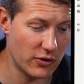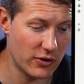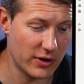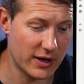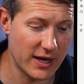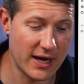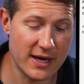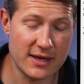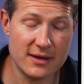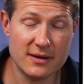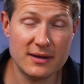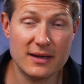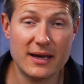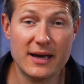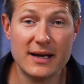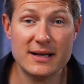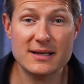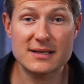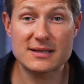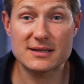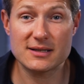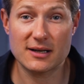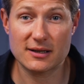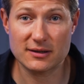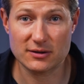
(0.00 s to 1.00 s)
again and
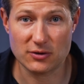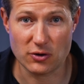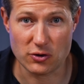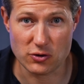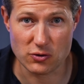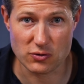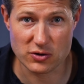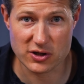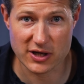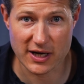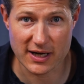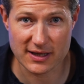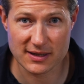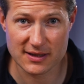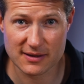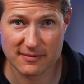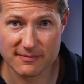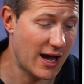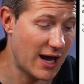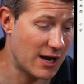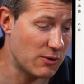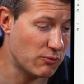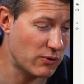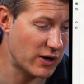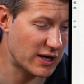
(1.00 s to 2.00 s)
start a new chat,
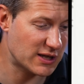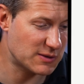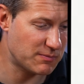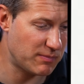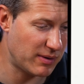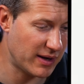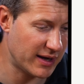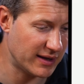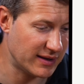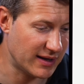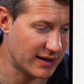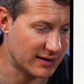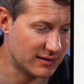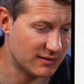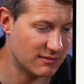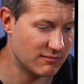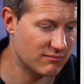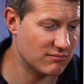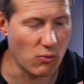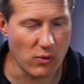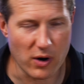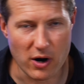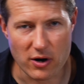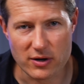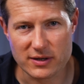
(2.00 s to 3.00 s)
and we explain that
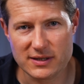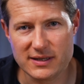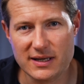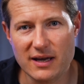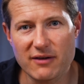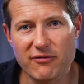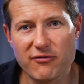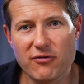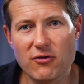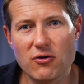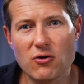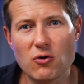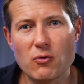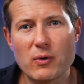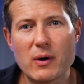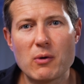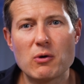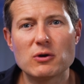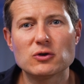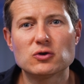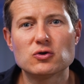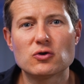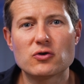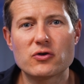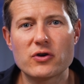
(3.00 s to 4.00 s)
we are CFO, we
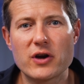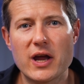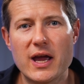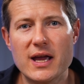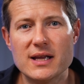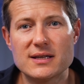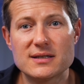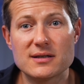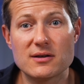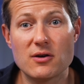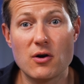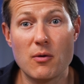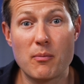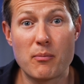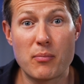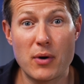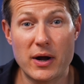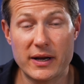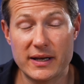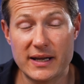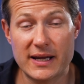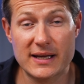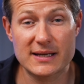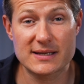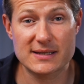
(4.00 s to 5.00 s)
want to create a
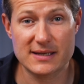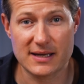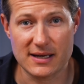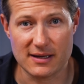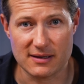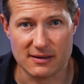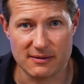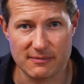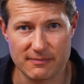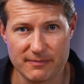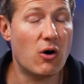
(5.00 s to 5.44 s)
branding skill.